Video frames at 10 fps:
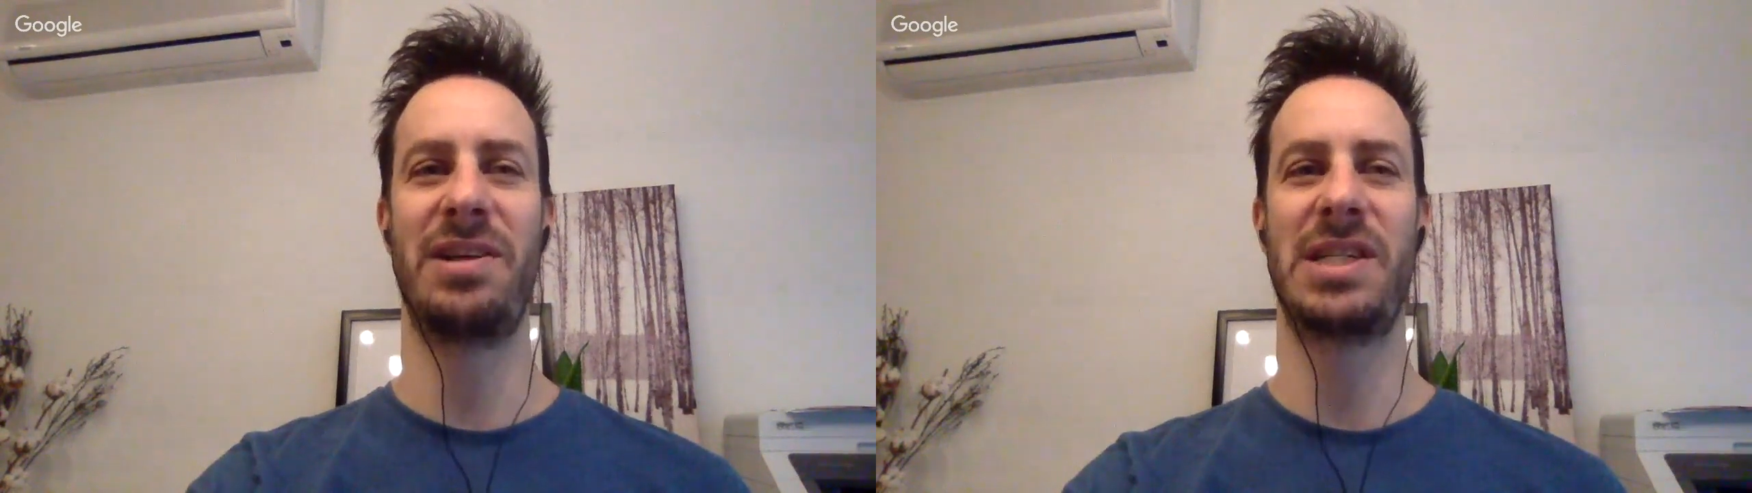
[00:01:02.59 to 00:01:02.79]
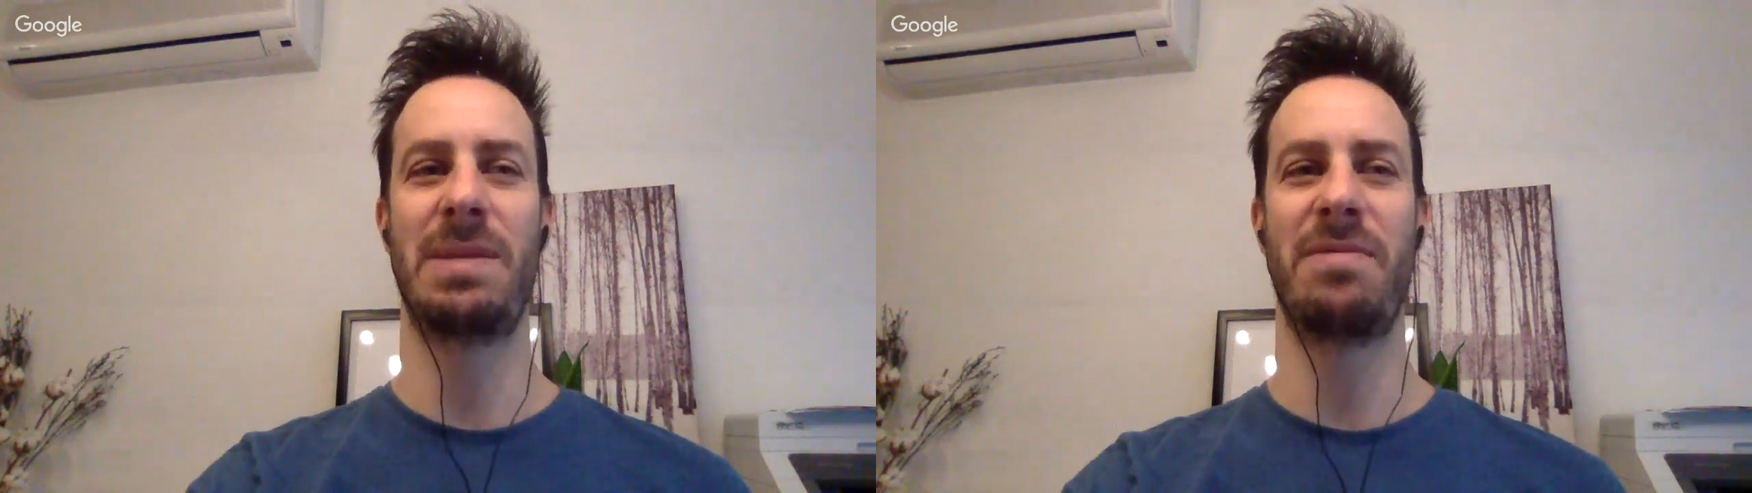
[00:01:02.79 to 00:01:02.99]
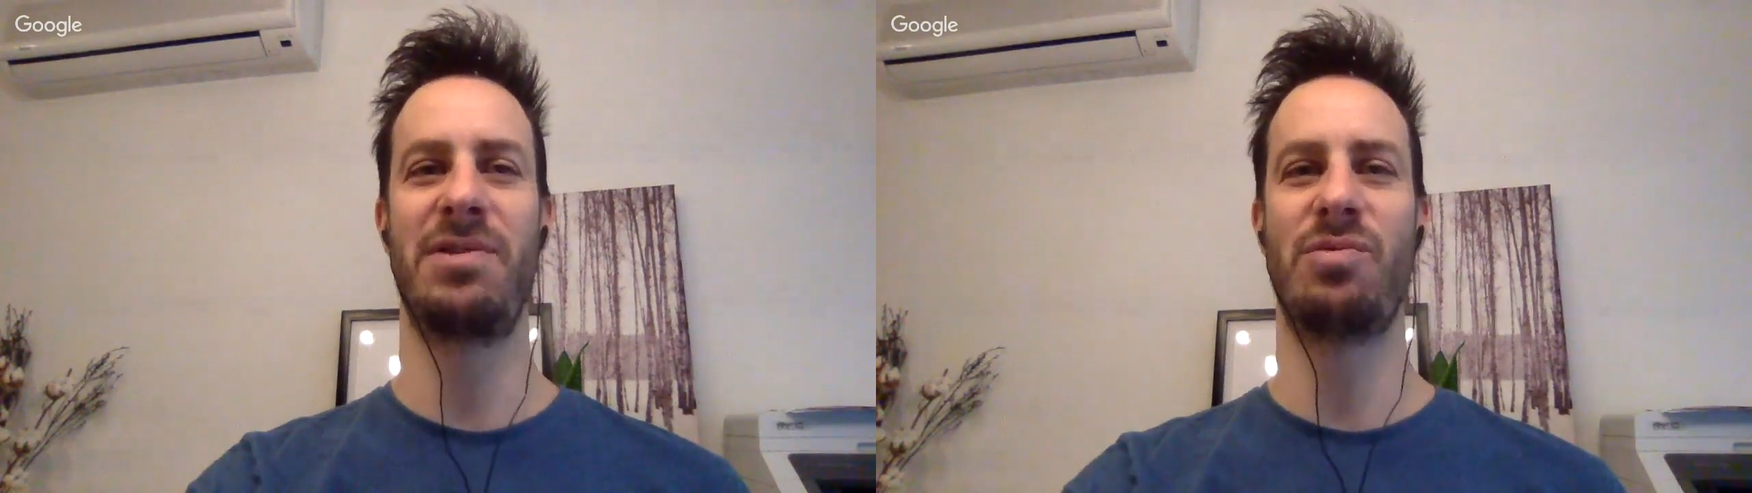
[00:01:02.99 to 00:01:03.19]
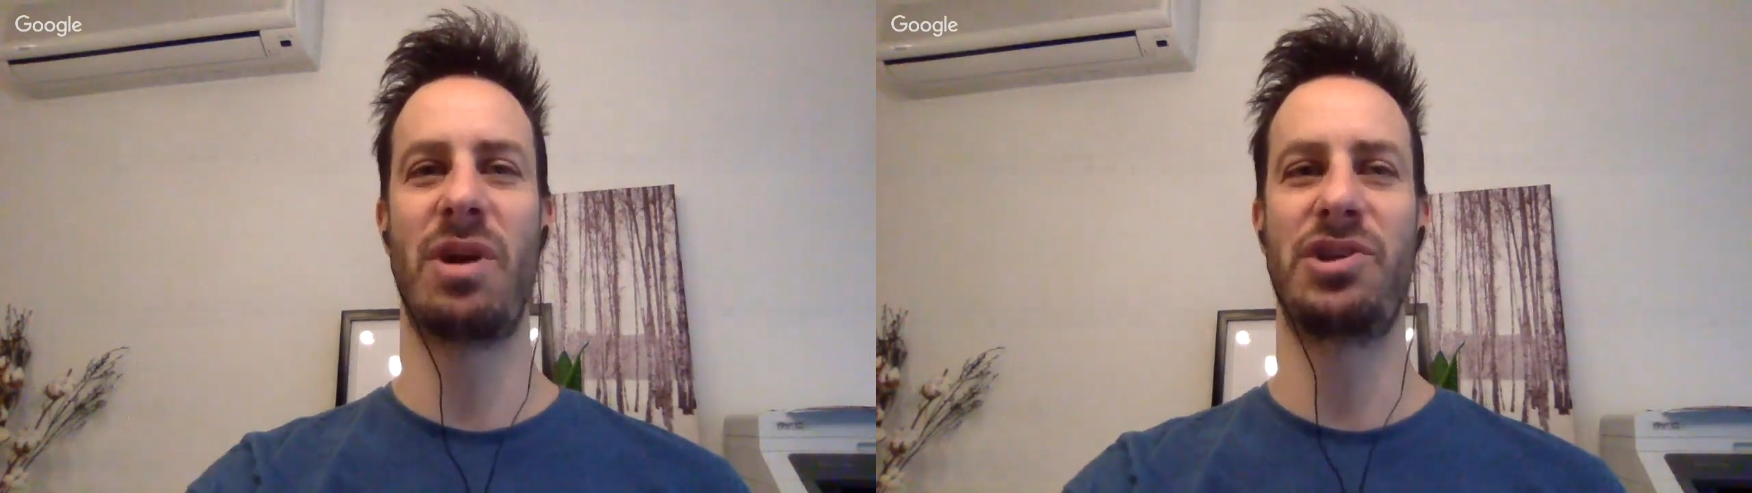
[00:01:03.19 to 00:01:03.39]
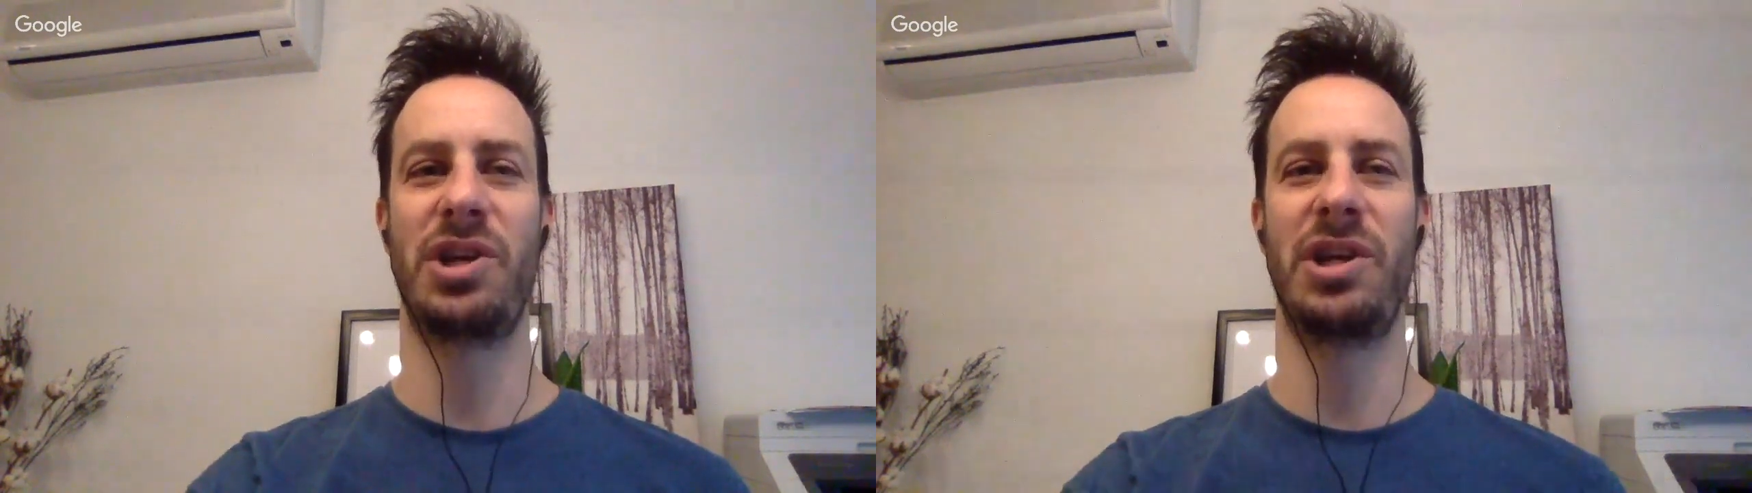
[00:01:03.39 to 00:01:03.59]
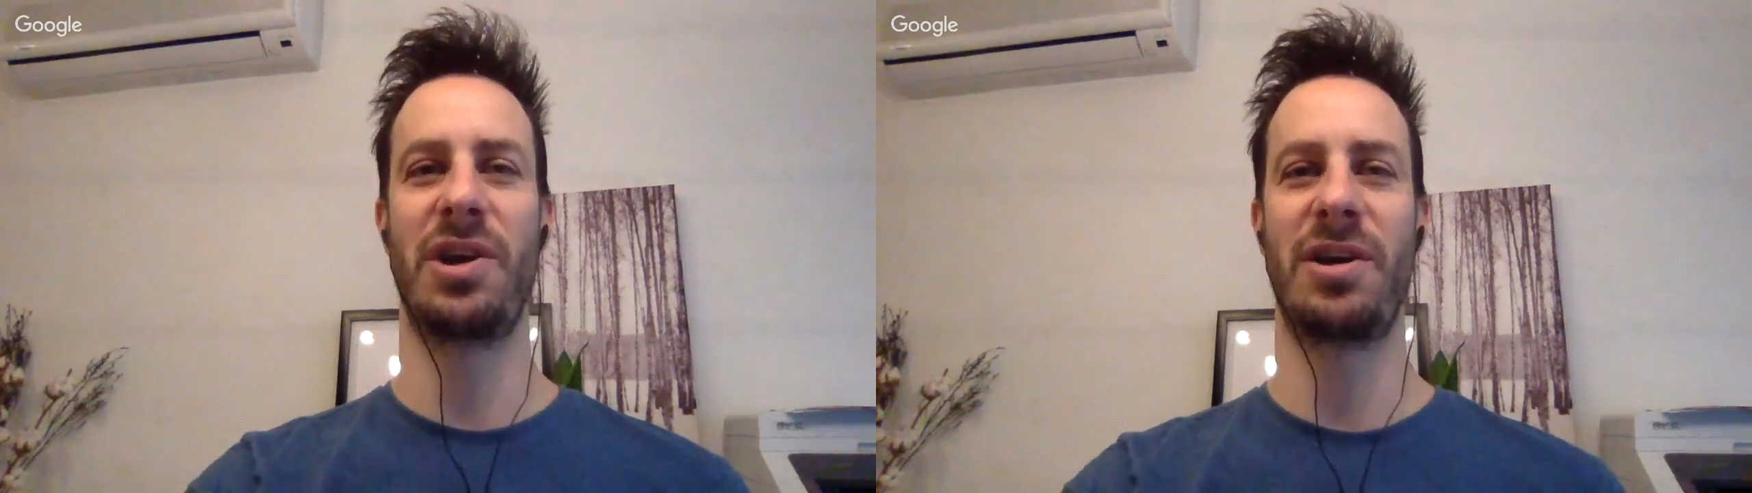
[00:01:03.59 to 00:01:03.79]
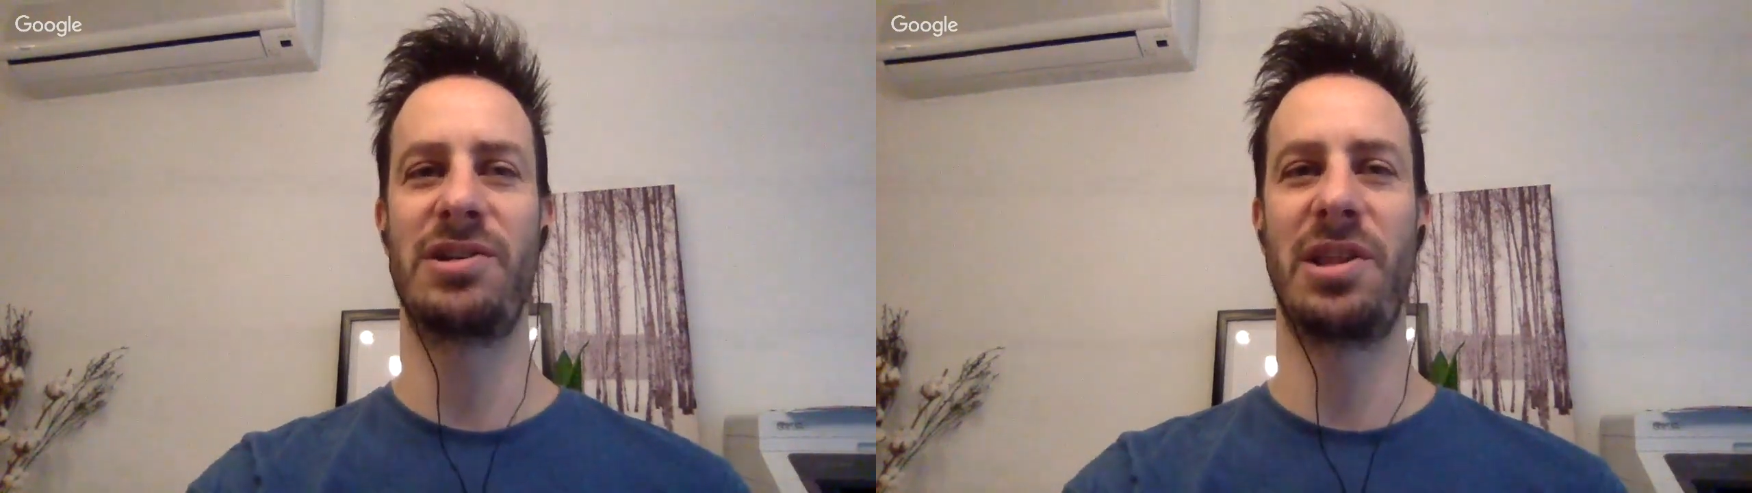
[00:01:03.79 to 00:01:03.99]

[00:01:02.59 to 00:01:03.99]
and some of his rushing yards.